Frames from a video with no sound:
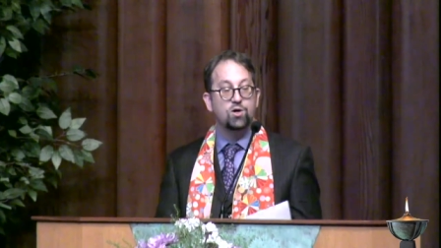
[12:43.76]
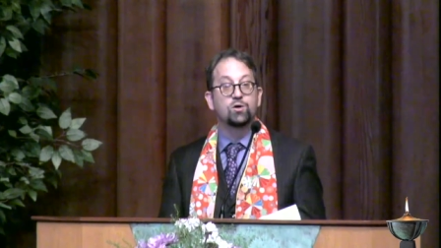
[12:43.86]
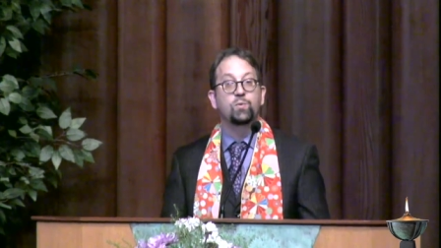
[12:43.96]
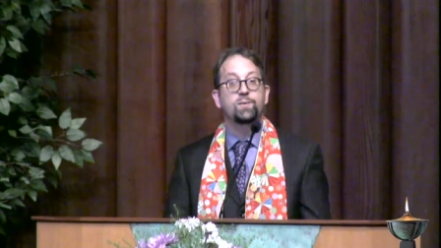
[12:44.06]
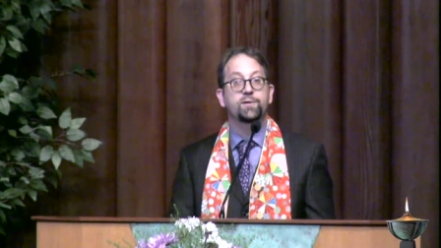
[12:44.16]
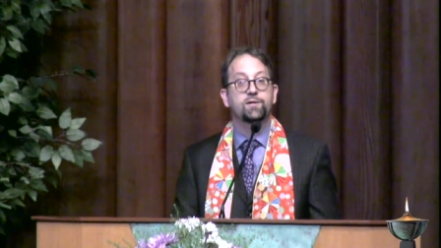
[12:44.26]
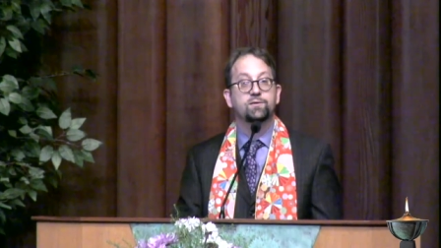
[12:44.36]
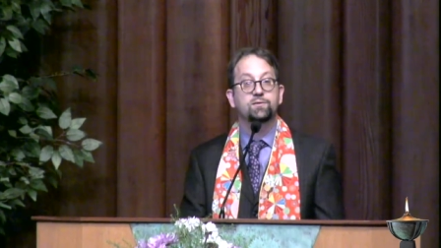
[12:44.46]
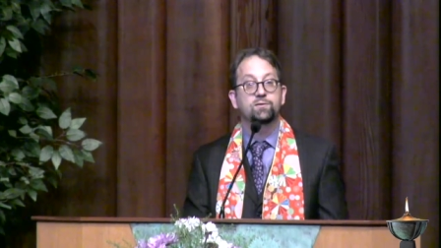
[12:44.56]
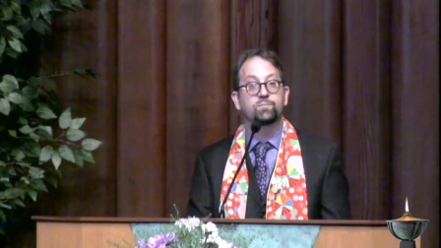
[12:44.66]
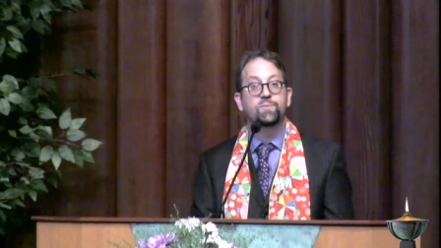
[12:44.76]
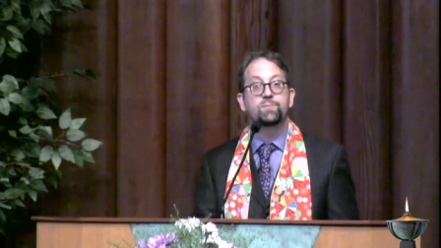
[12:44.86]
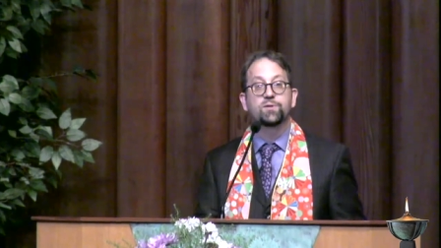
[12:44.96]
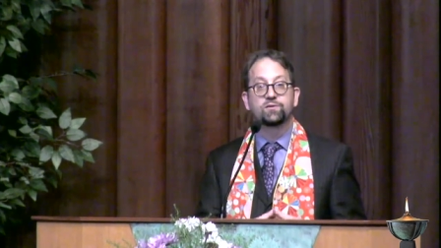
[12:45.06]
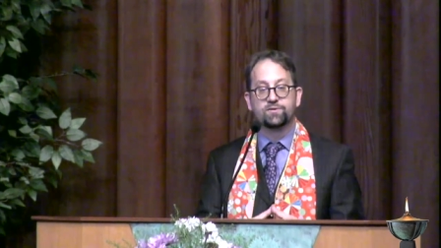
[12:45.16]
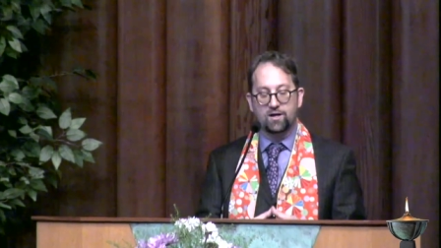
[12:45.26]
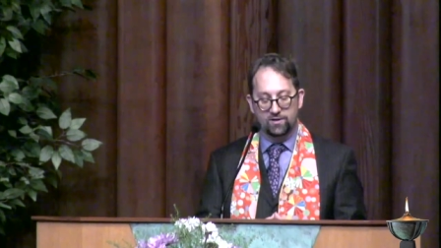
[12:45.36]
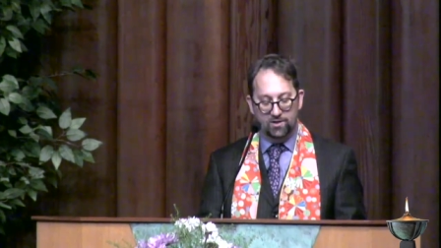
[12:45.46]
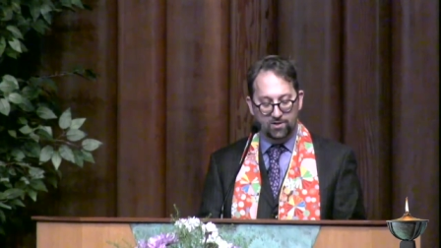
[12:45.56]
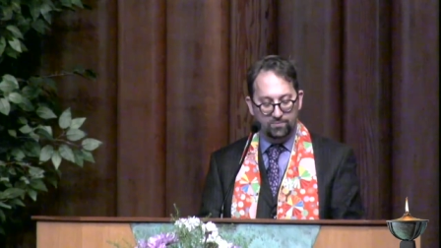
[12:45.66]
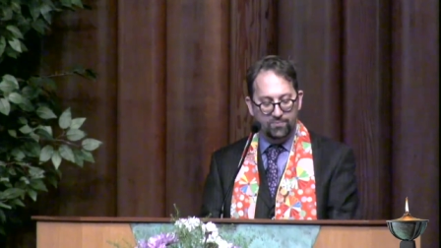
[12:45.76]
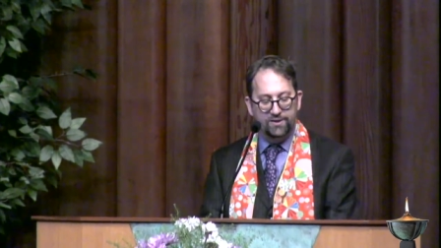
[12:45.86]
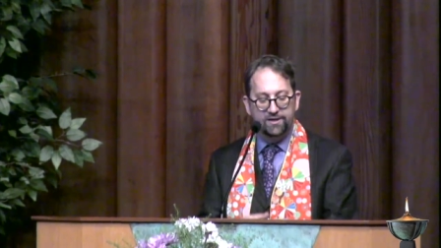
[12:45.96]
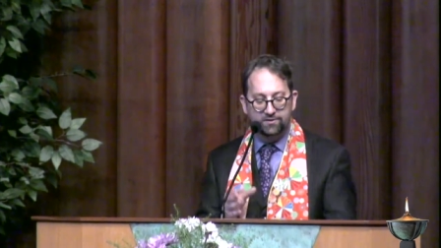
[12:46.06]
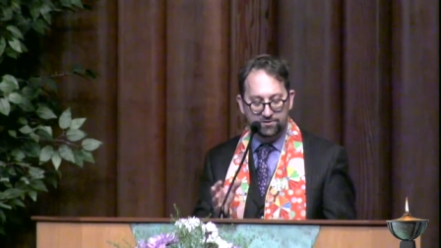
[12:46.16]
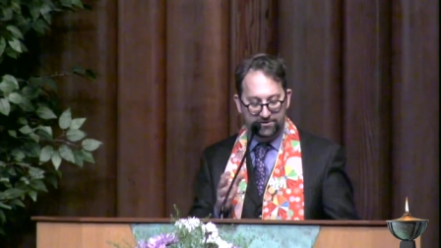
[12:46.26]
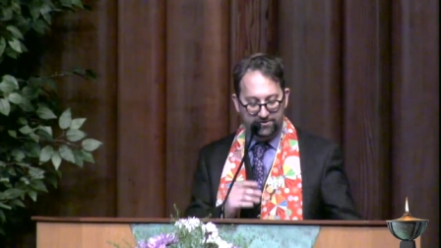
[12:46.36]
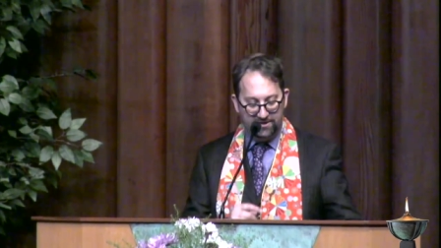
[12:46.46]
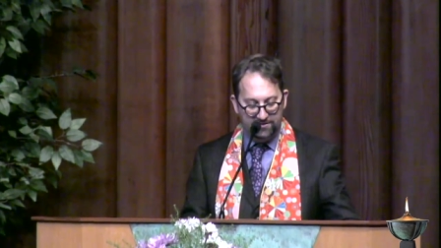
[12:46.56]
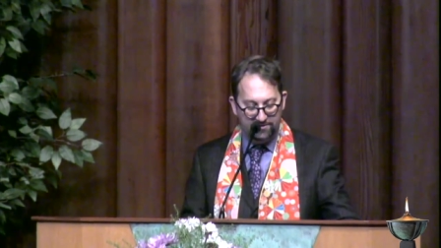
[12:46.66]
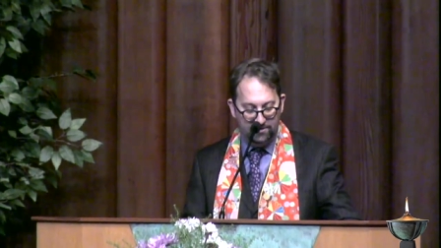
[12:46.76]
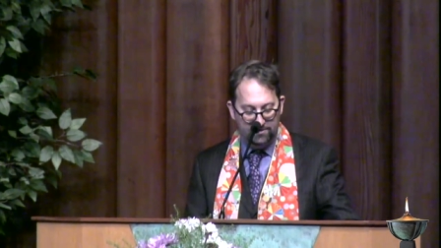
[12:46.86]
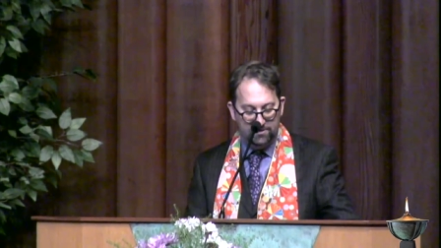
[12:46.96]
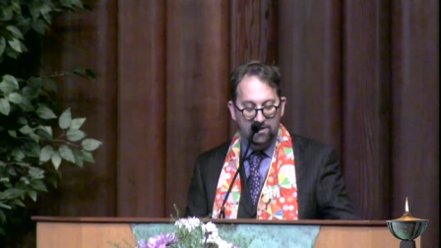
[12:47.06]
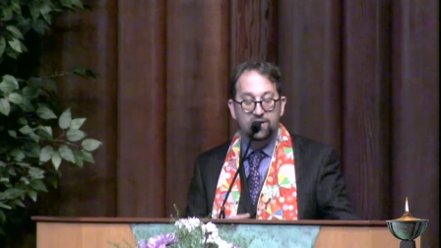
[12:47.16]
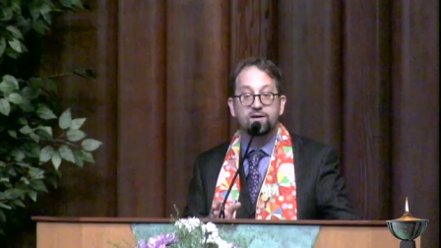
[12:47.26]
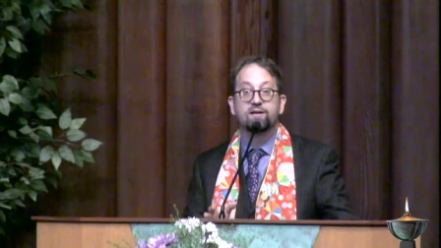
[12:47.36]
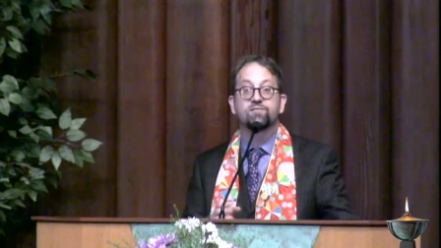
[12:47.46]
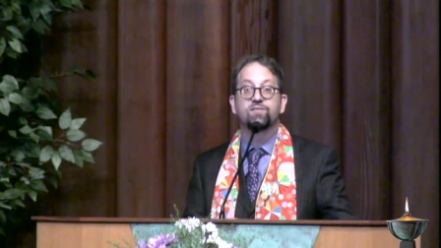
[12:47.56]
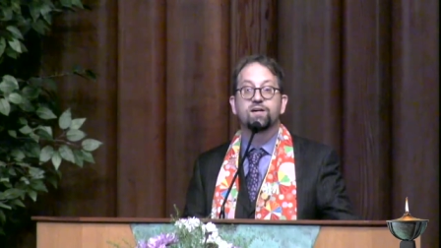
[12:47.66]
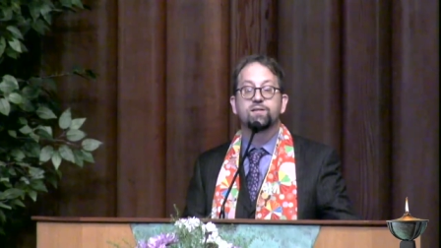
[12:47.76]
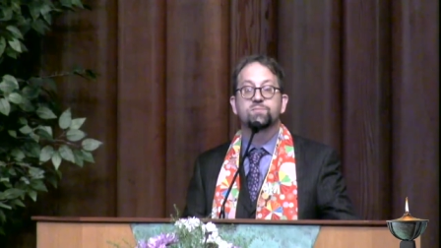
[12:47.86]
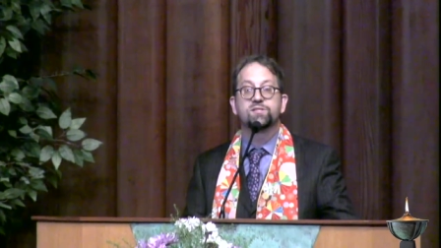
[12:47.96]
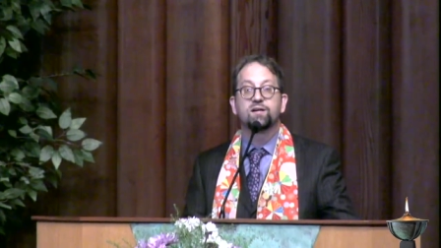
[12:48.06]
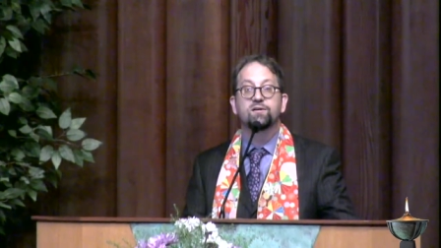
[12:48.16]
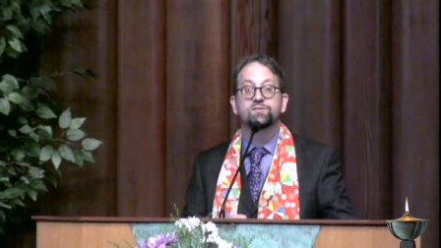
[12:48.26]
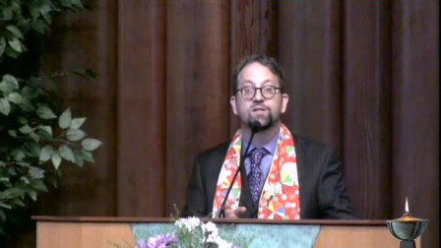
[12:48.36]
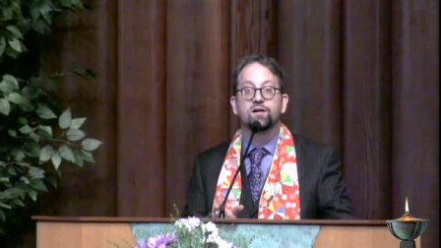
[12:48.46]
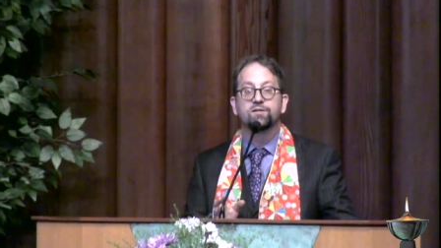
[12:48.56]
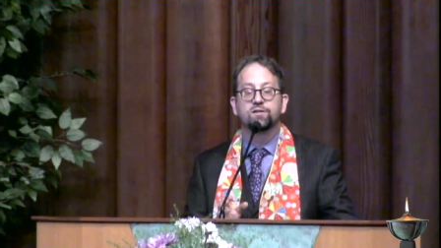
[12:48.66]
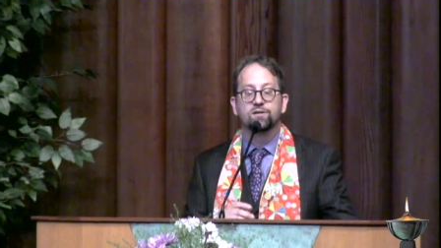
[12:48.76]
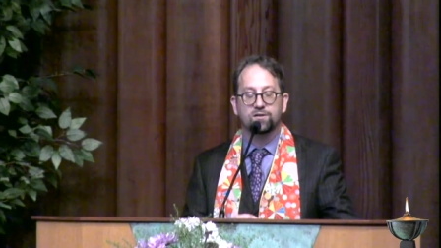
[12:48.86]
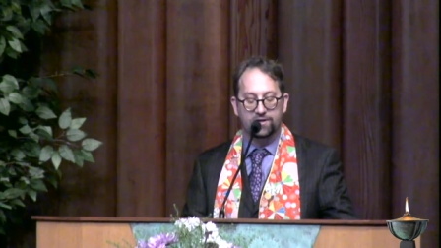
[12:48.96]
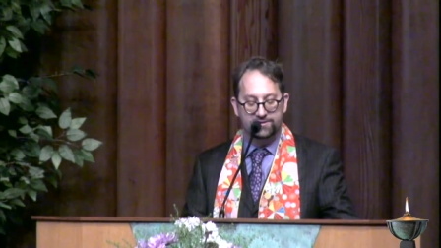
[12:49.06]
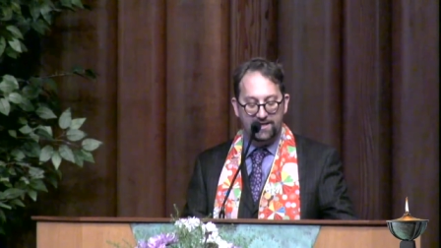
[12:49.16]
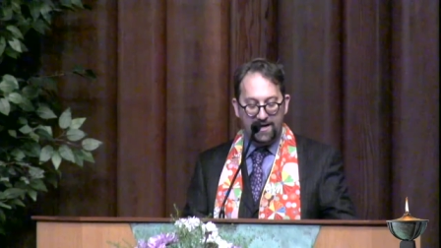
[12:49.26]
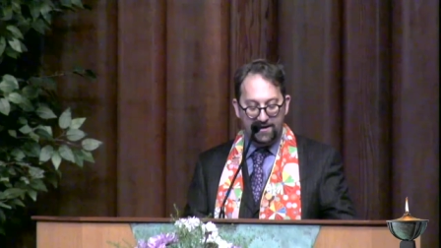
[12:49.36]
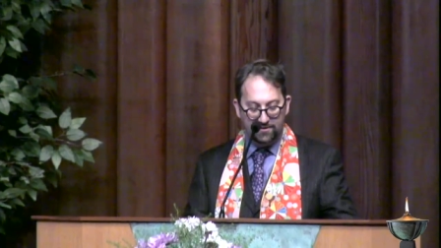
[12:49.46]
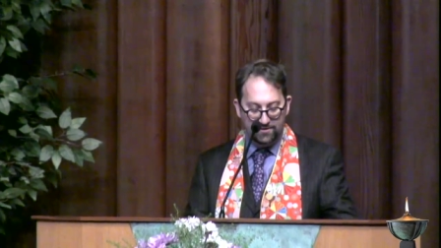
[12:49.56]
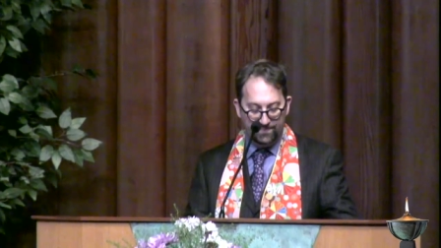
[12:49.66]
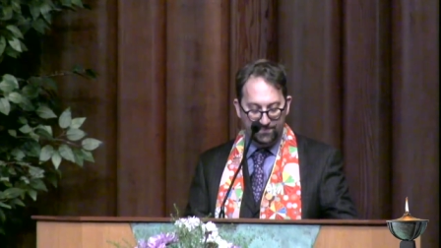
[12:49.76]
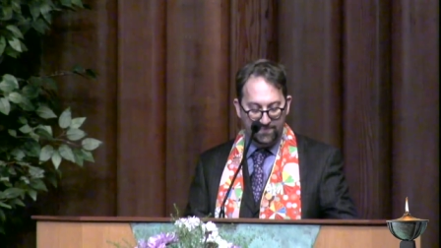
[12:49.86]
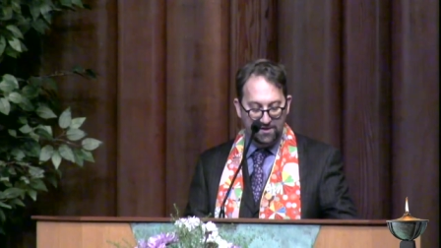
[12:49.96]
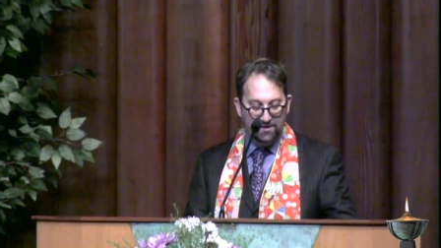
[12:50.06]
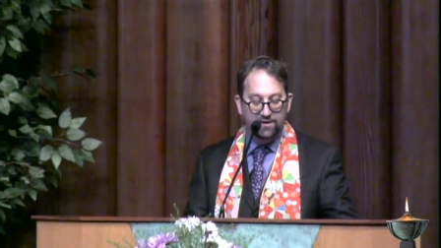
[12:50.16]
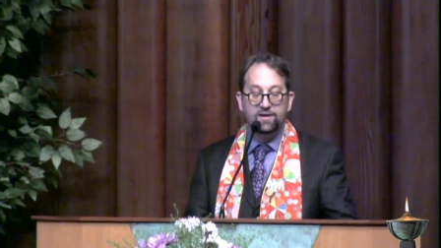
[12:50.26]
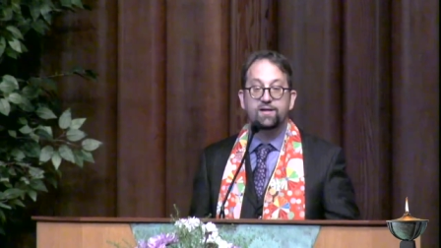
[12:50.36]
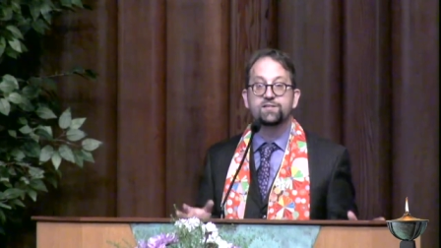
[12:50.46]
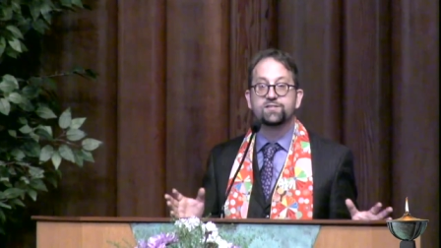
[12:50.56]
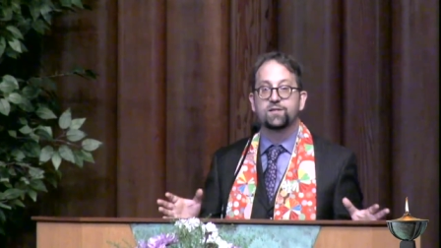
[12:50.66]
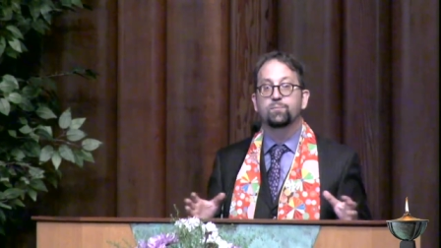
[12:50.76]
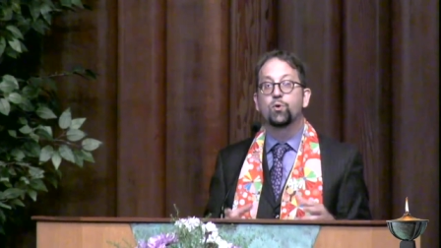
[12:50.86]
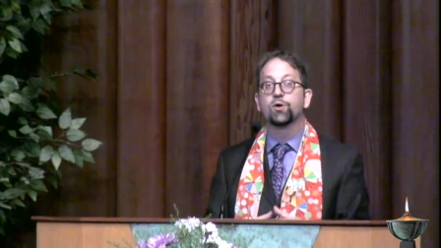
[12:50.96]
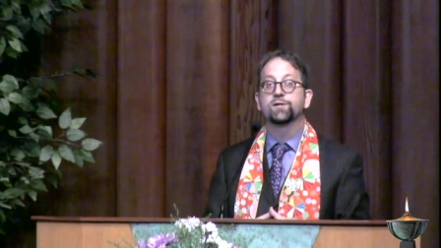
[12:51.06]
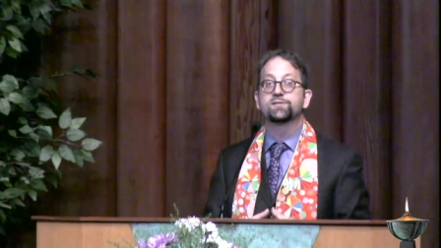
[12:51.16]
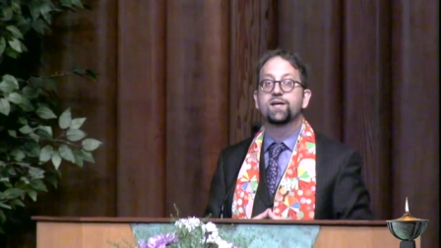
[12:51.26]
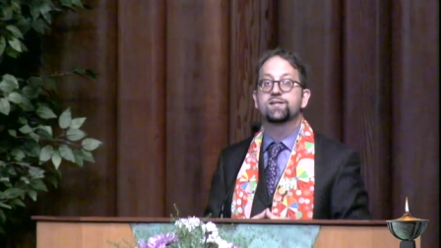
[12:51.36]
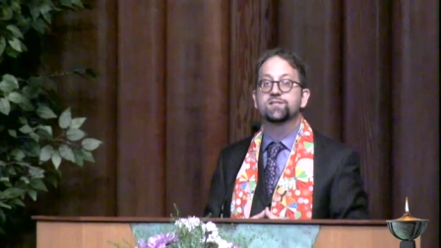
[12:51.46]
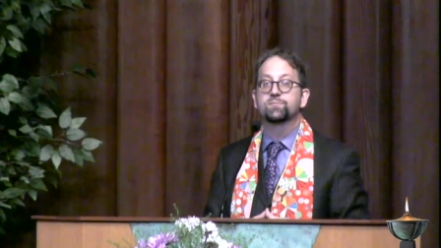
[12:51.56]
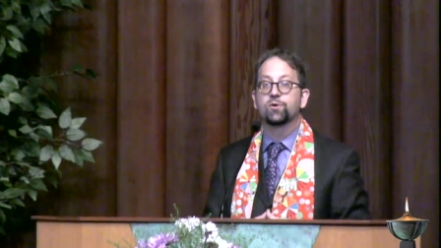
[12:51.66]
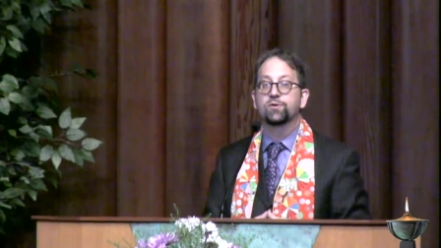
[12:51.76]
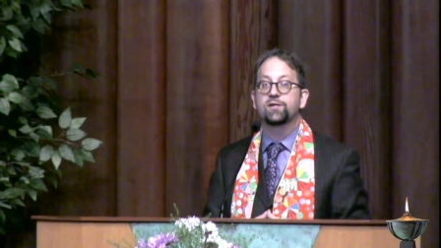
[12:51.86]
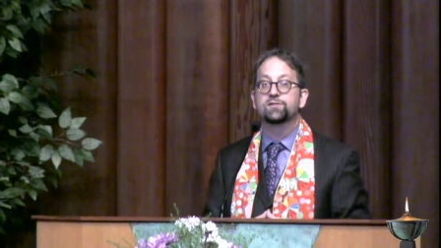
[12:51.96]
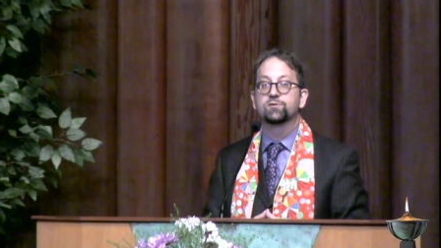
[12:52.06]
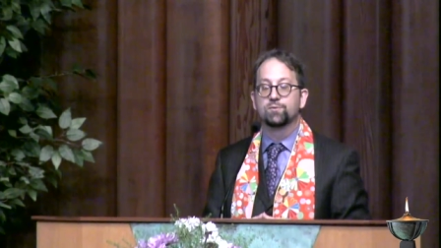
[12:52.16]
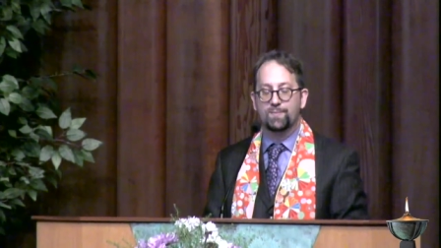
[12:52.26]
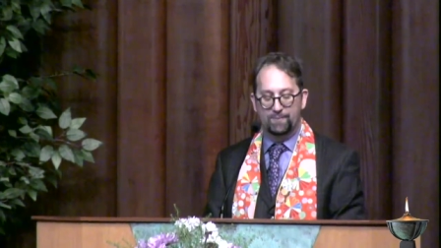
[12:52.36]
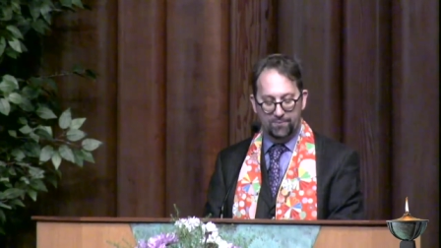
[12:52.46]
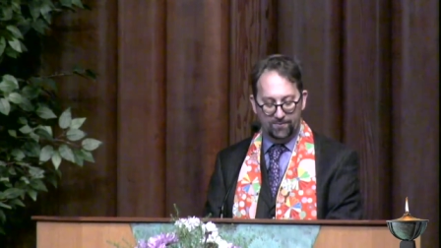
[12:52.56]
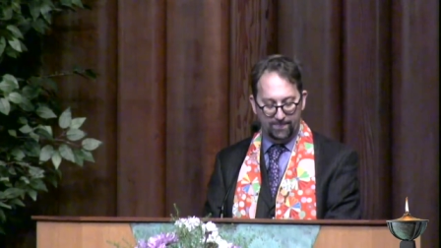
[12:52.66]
women, people of color, political dissenters, can find themselves under attack, it is an important testimony to remember